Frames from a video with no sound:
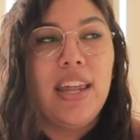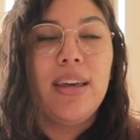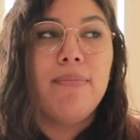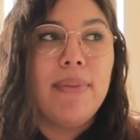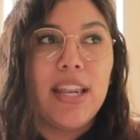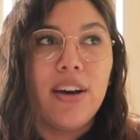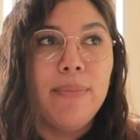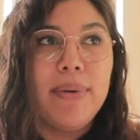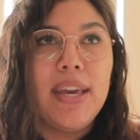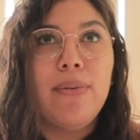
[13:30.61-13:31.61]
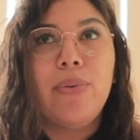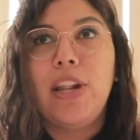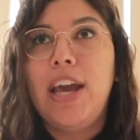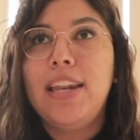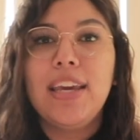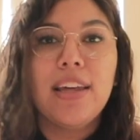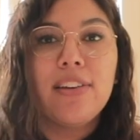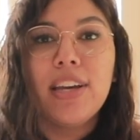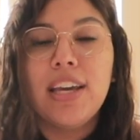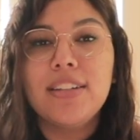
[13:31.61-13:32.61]
And it may not be what any
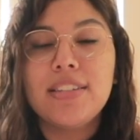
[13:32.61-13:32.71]
other kid